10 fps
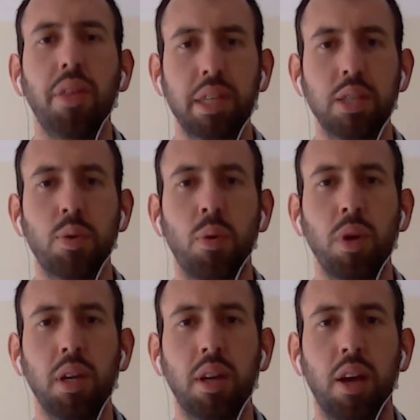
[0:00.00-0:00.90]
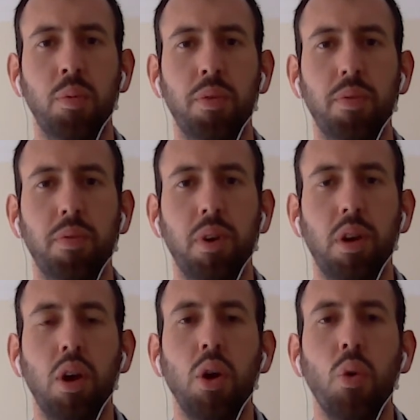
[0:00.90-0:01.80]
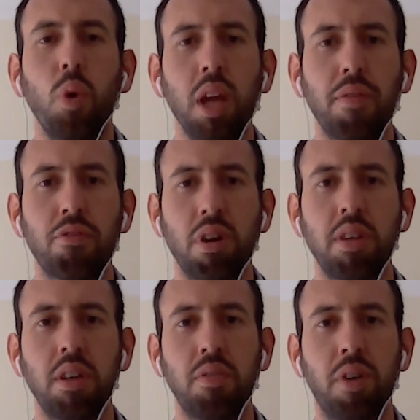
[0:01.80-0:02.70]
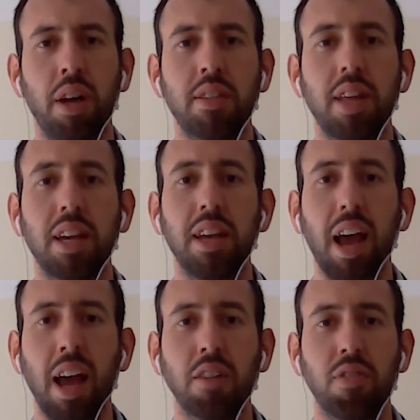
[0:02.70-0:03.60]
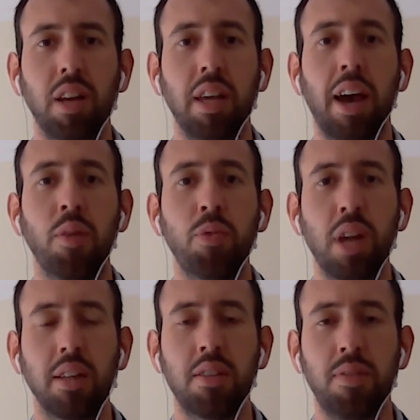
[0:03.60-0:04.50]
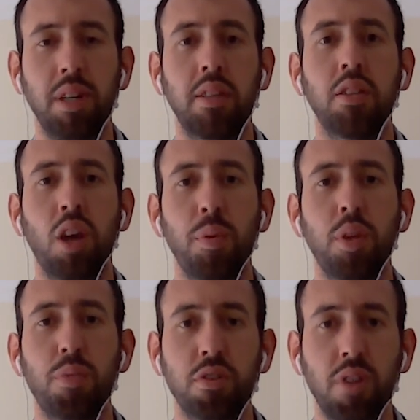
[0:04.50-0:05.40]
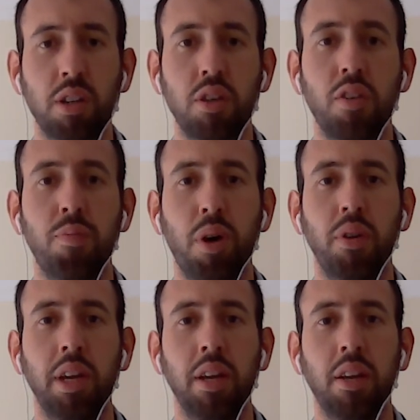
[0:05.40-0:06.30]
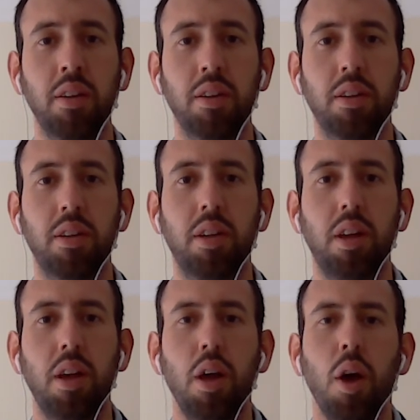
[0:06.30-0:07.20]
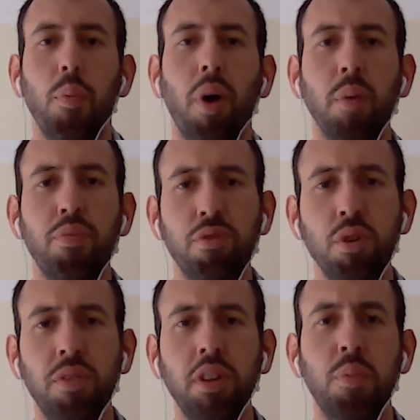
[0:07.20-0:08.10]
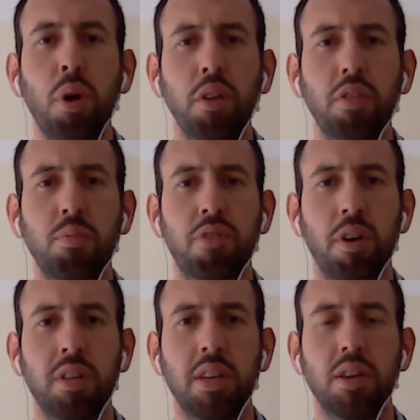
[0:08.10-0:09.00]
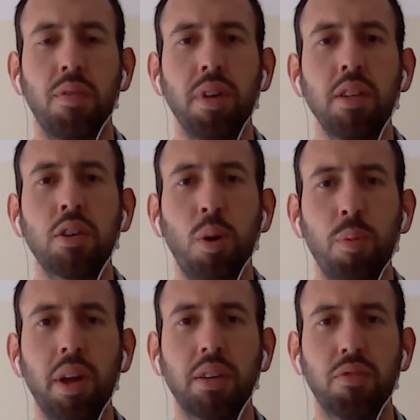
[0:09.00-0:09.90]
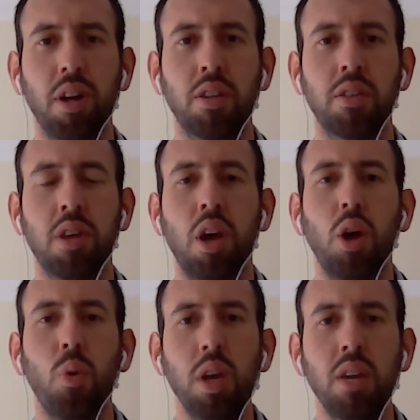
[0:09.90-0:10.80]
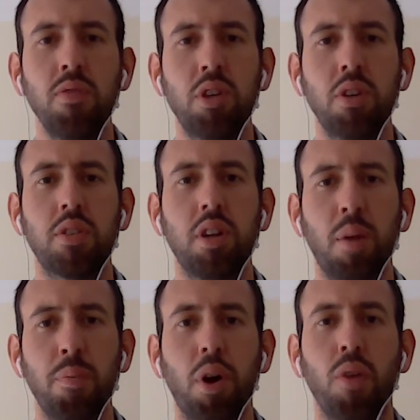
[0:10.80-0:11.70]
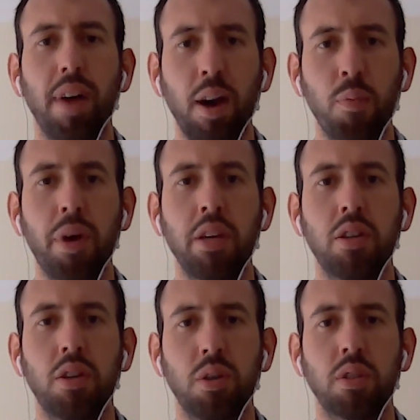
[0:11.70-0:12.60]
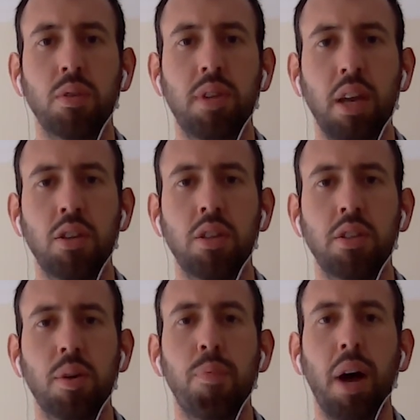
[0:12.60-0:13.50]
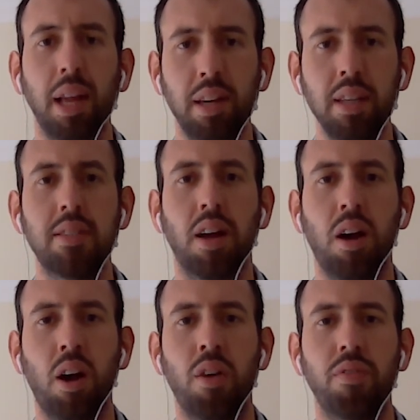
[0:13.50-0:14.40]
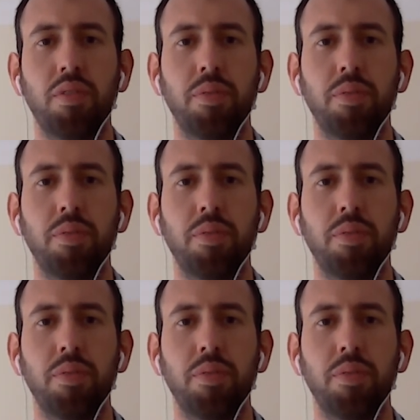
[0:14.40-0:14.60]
This is where we can help. We have created a device that can accurately and objectively determine the progression of bone healing. By improving the monitoring process of these complex fractures, we can reduce the number of outpatient consultations by at least a half.